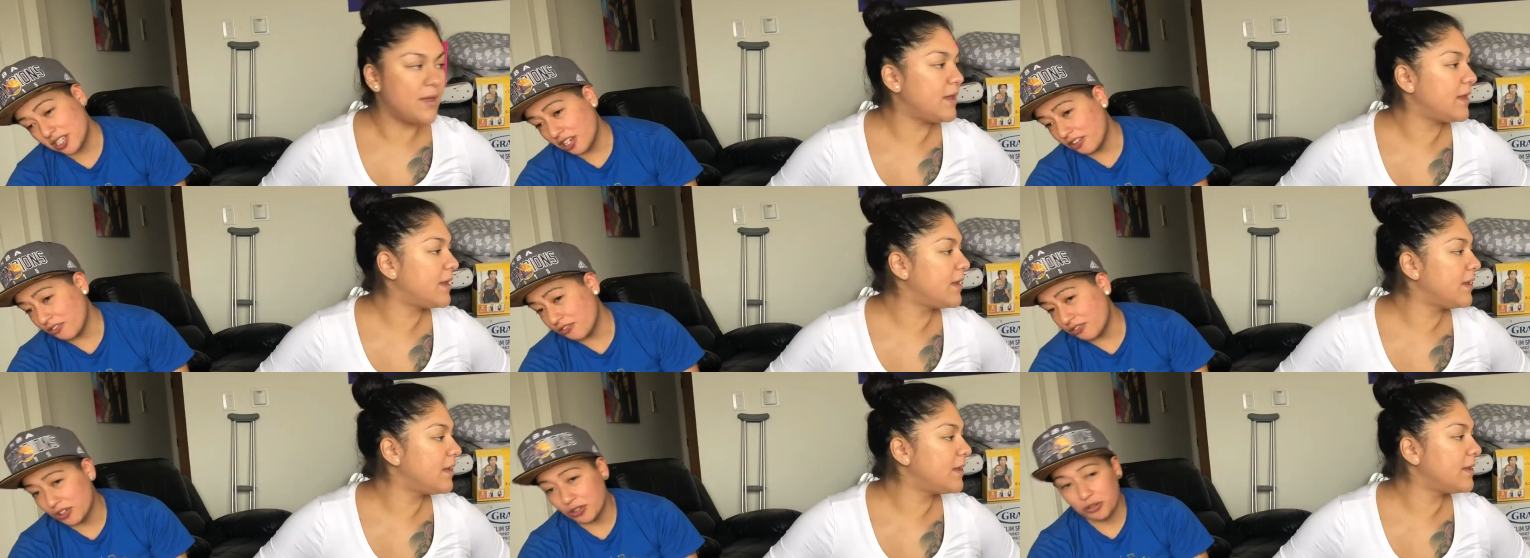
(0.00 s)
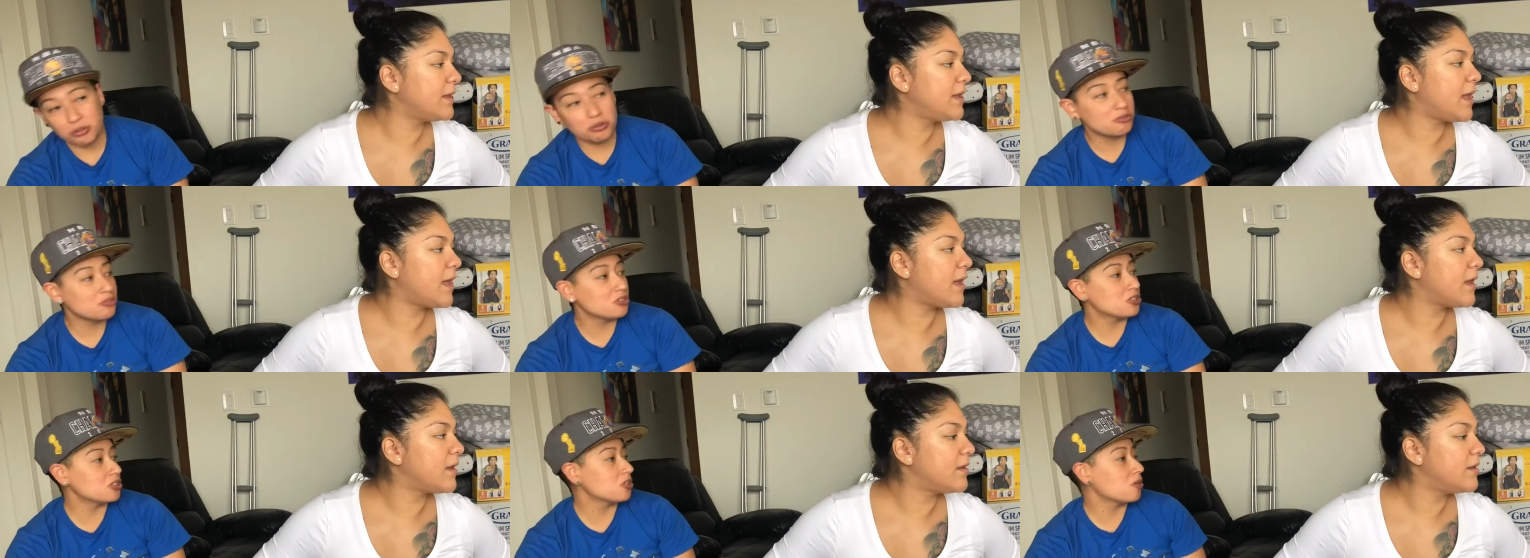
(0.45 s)
Speaker 1: headphones.
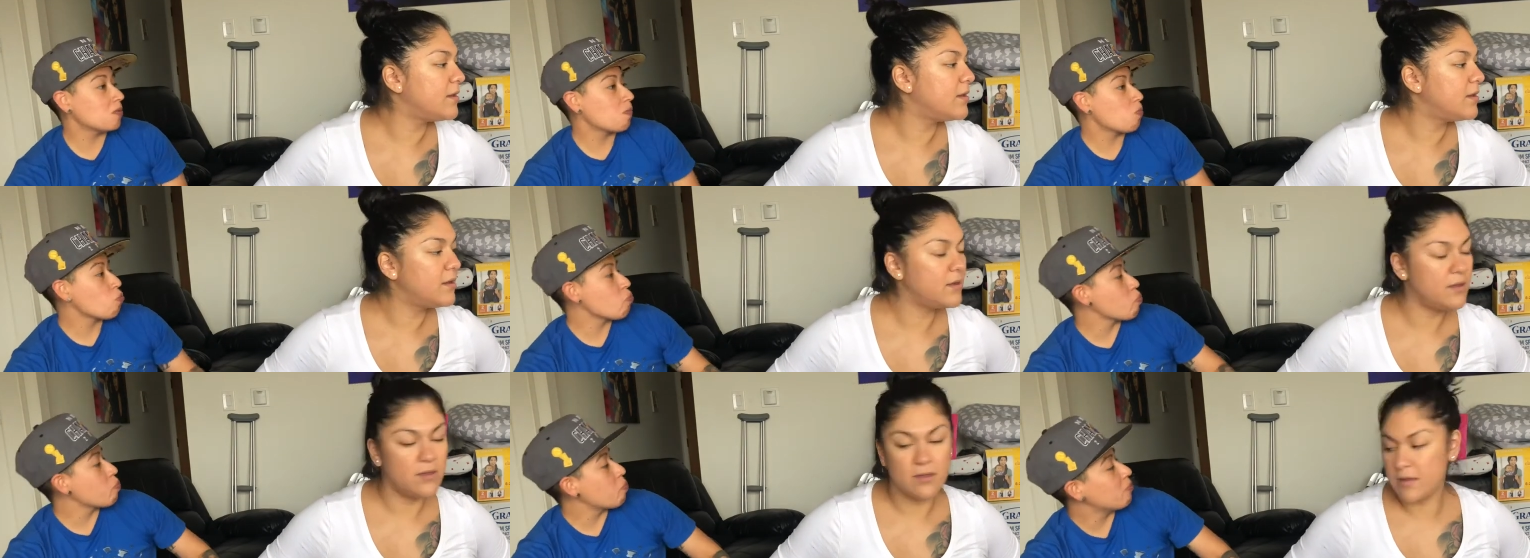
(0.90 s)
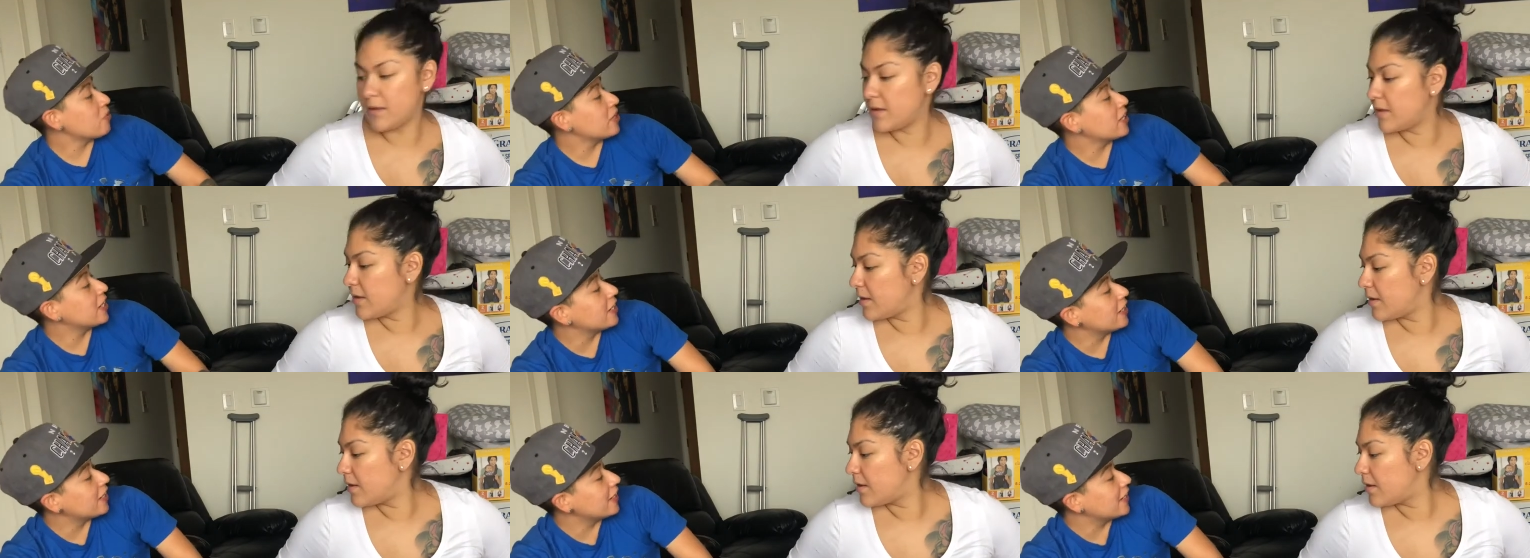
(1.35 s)
Yeah. We
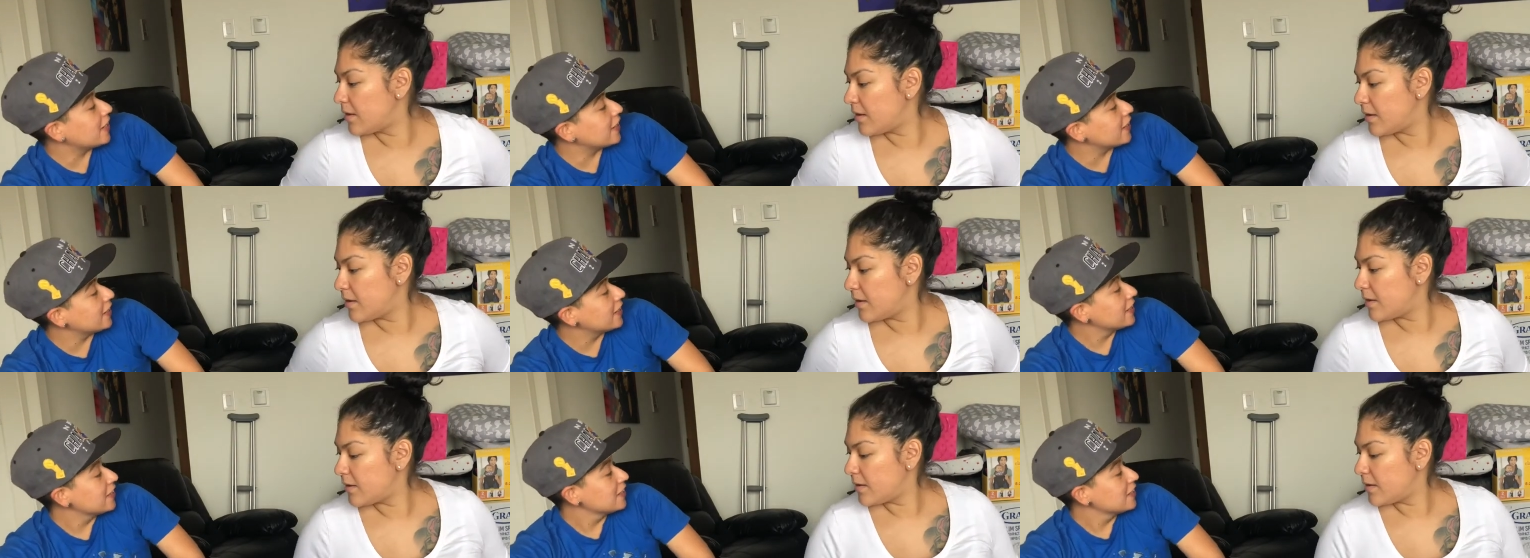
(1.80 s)
got.